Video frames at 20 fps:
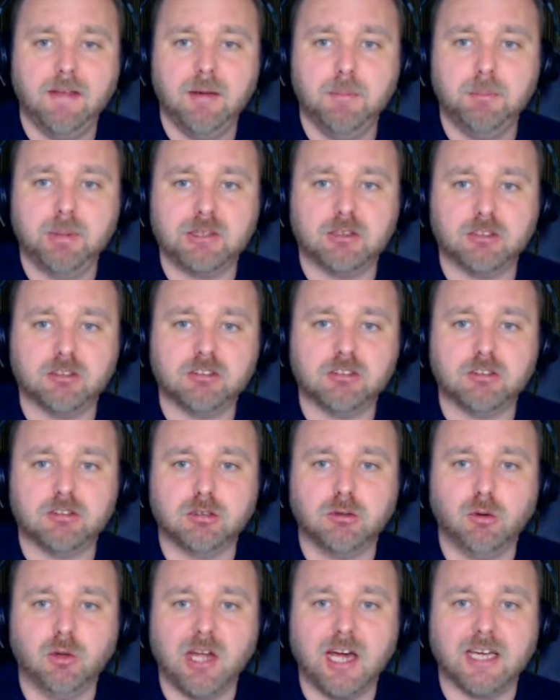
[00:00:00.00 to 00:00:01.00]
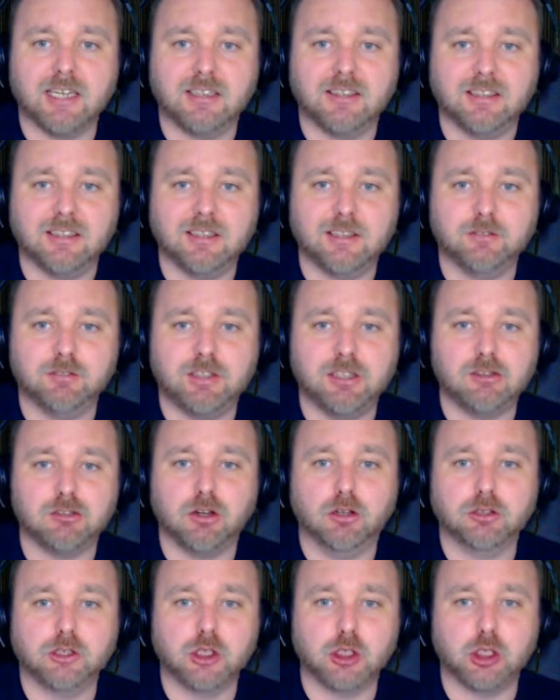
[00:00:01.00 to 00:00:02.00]
But just this whole idea of these
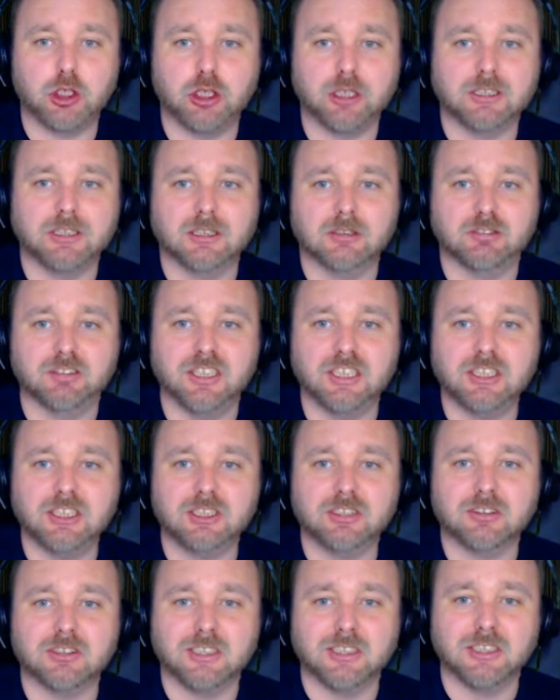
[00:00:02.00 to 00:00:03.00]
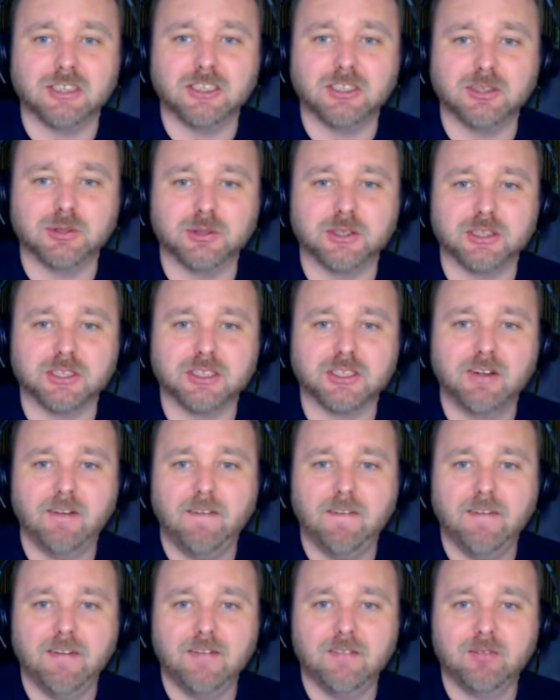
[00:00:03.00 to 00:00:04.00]
alternative histories, this
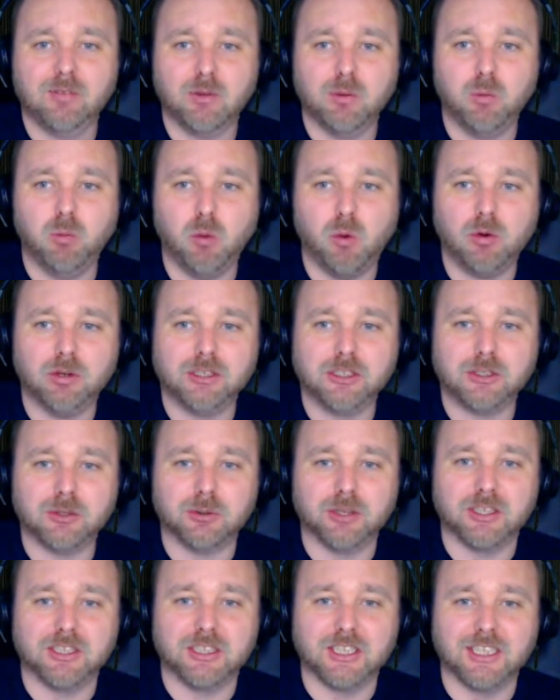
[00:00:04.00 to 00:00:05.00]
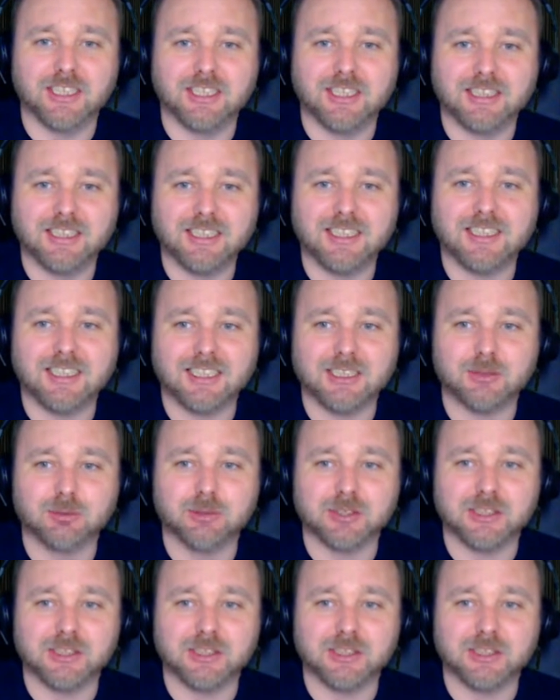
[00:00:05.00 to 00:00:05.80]
war story thing, I think that's what